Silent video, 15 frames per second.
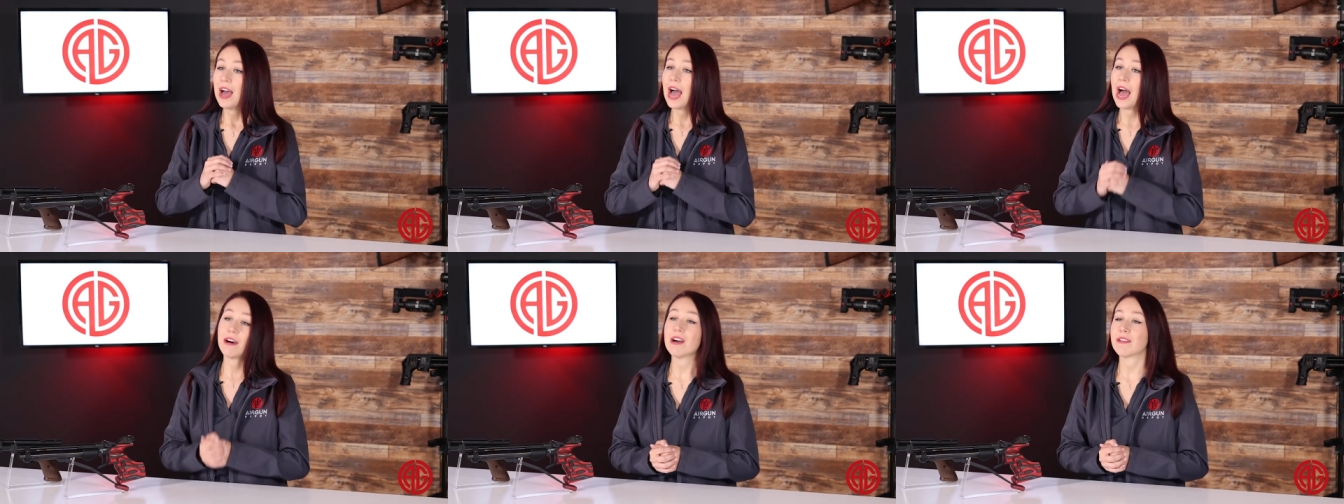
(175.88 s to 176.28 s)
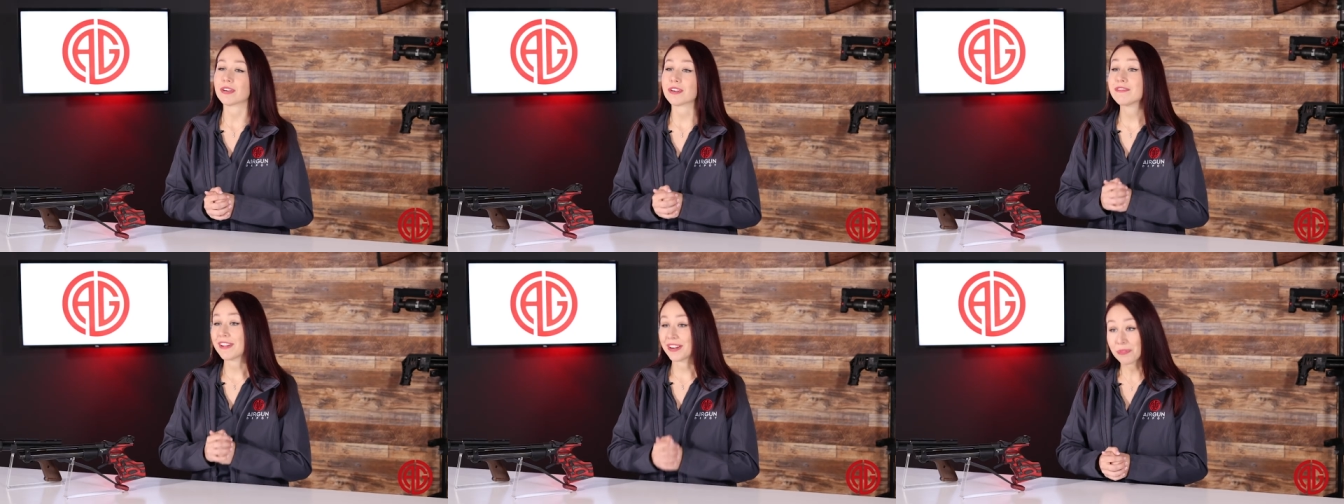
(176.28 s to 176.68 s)

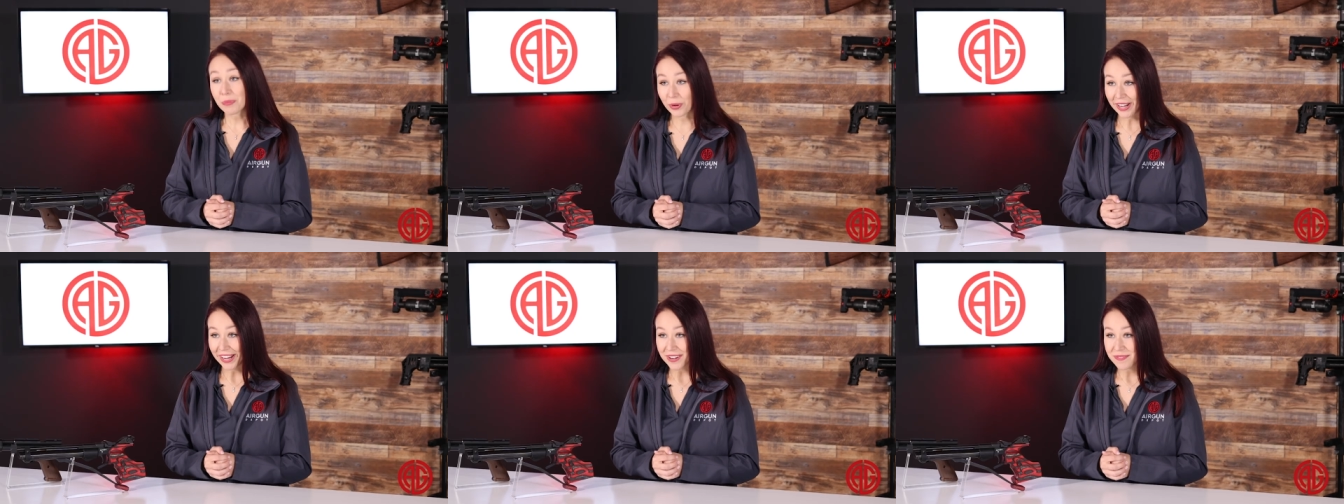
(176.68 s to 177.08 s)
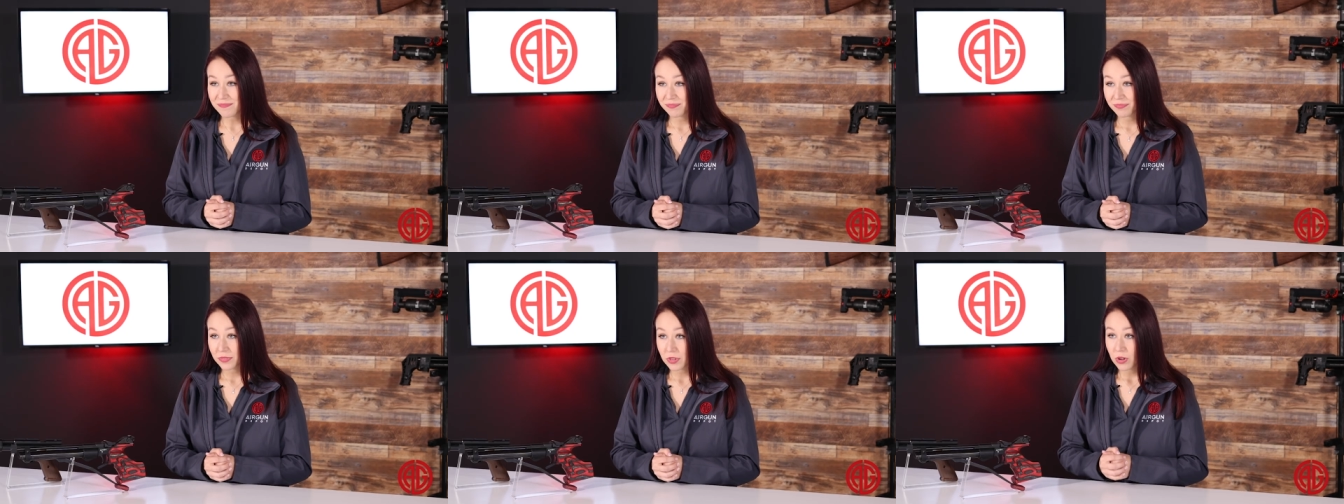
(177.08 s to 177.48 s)
However, fair warning.
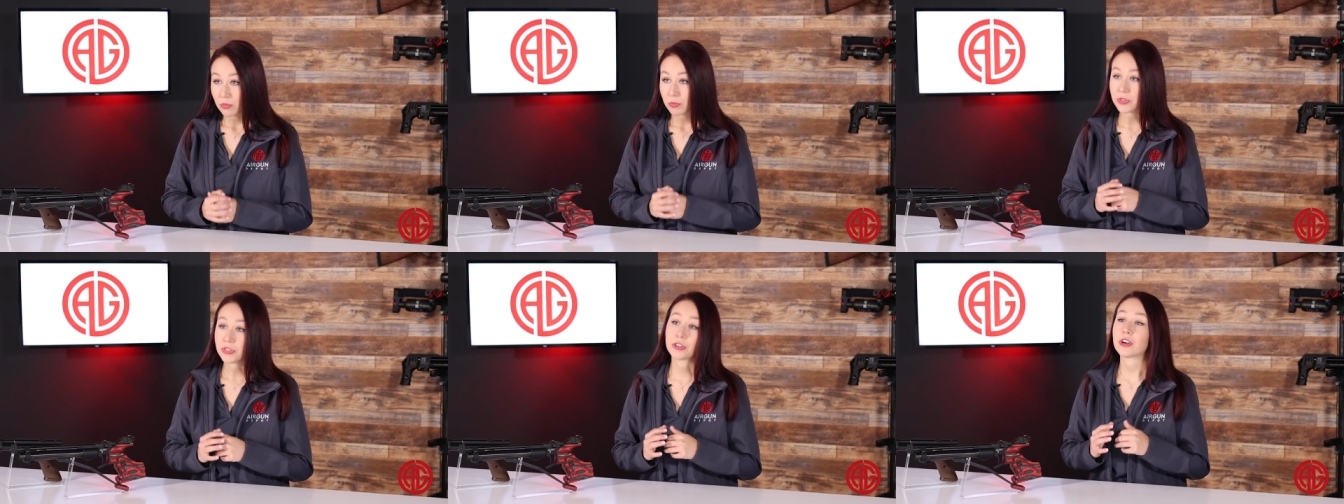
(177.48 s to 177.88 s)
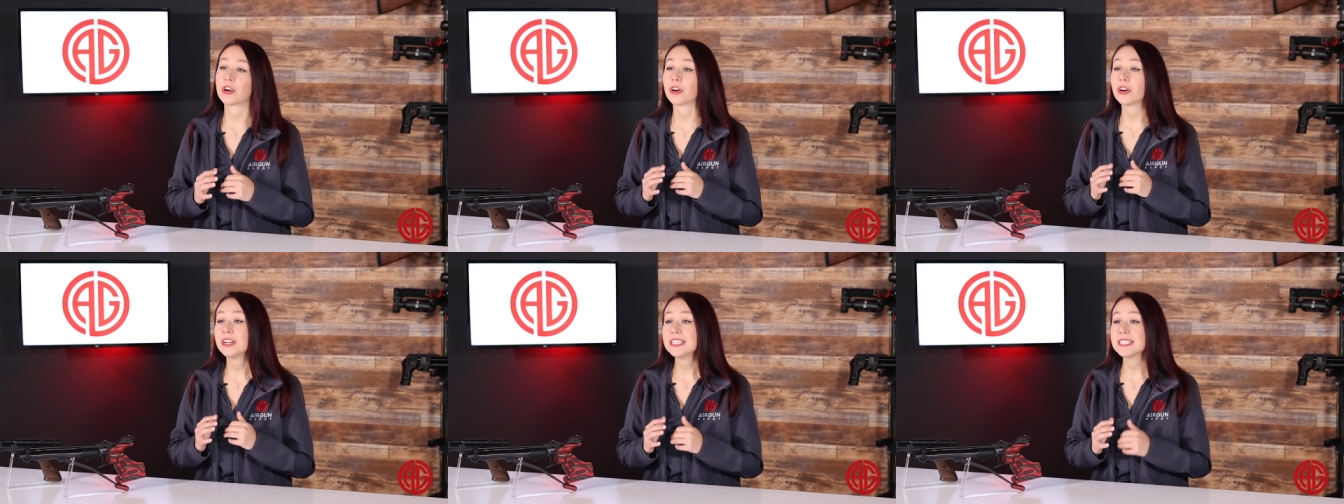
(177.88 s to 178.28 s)
With the
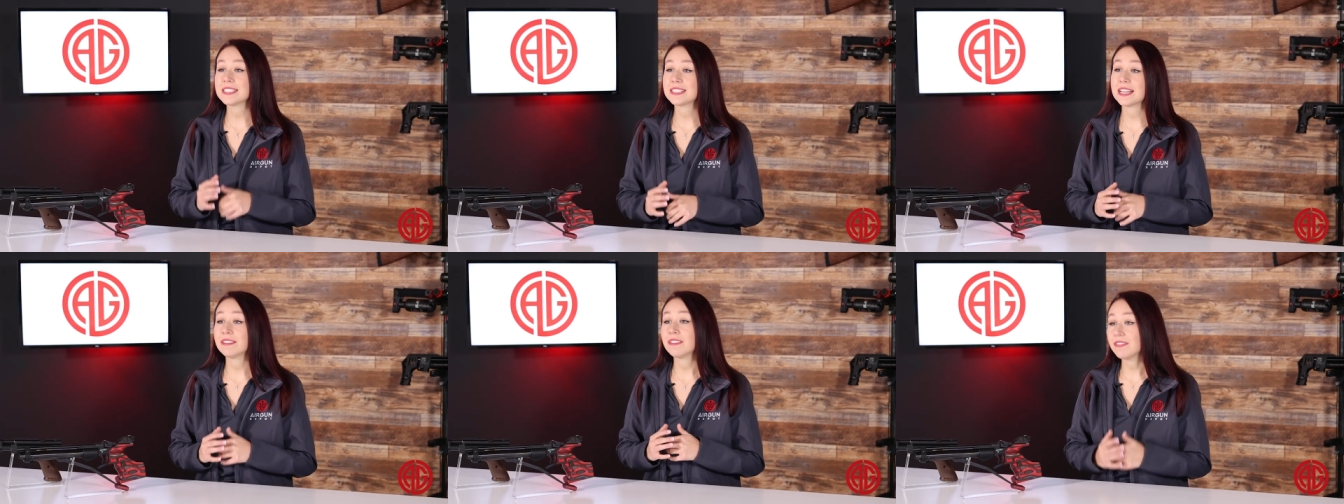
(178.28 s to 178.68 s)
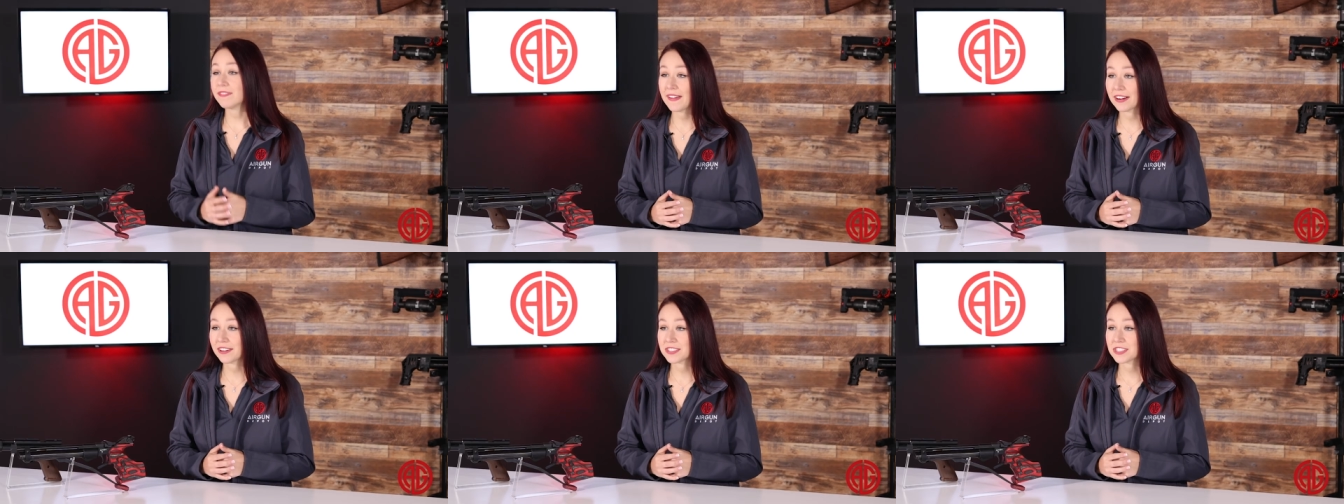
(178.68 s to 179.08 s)
current state of
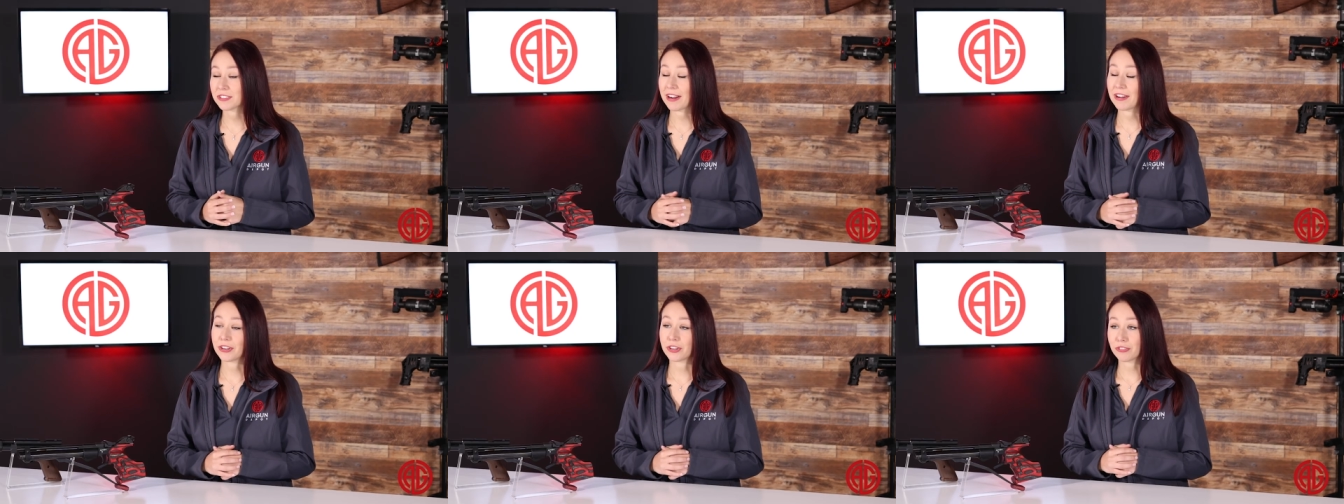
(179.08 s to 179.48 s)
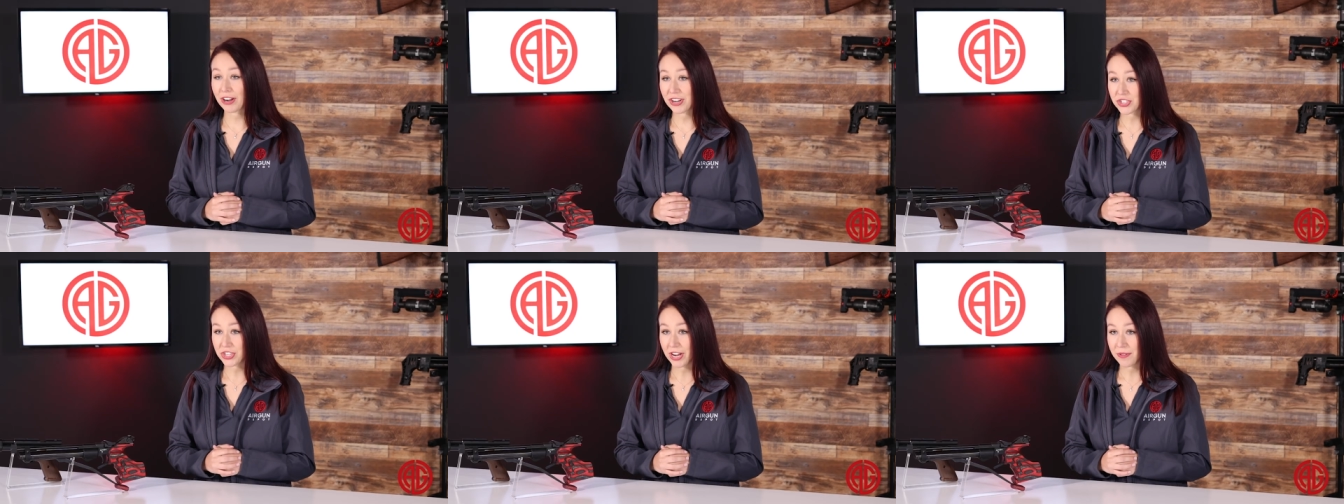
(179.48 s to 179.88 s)
affairs surrounding
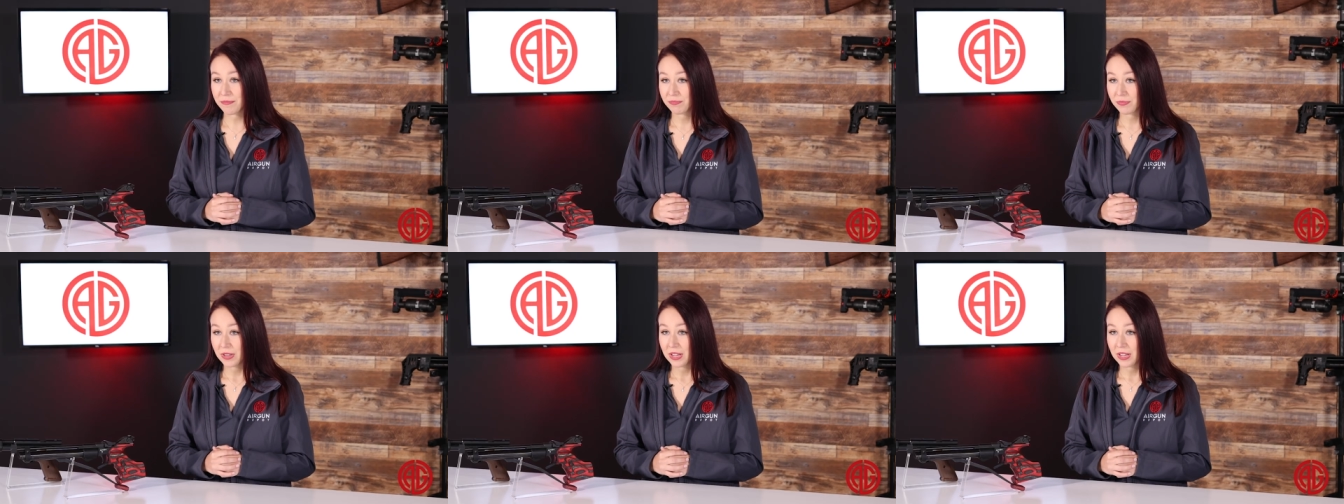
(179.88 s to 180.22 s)
Russia,